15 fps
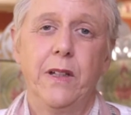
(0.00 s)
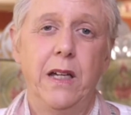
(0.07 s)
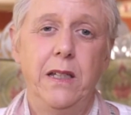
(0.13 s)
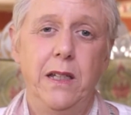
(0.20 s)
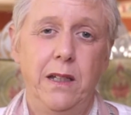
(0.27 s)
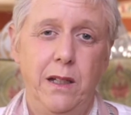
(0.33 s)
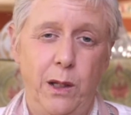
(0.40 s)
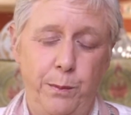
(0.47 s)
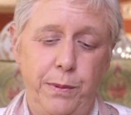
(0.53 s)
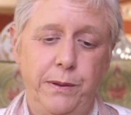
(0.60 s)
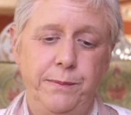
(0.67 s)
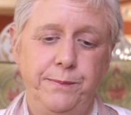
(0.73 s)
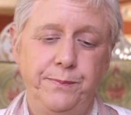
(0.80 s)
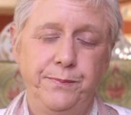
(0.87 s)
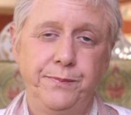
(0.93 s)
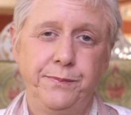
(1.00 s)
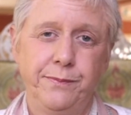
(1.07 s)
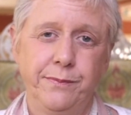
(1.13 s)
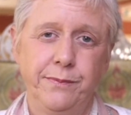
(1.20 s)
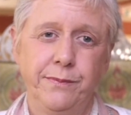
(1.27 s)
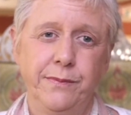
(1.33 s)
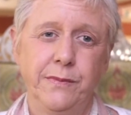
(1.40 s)
I need help.
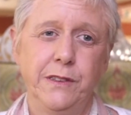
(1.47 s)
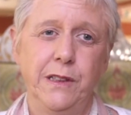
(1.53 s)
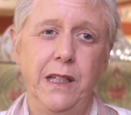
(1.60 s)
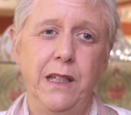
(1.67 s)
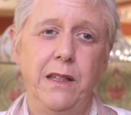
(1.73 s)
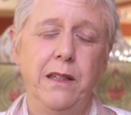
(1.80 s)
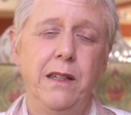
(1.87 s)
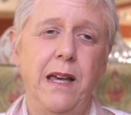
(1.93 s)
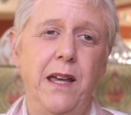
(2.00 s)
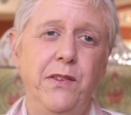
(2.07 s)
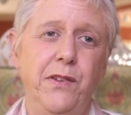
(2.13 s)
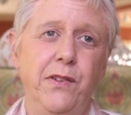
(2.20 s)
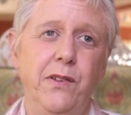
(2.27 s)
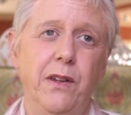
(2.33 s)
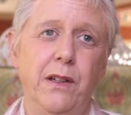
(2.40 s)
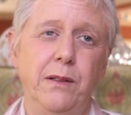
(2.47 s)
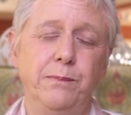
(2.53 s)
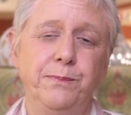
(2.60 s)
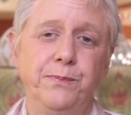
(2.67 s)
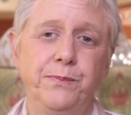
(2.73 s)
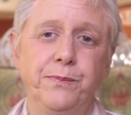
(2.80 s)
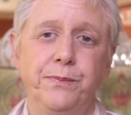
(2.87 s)
And that's,
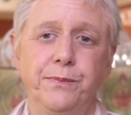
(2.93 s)
so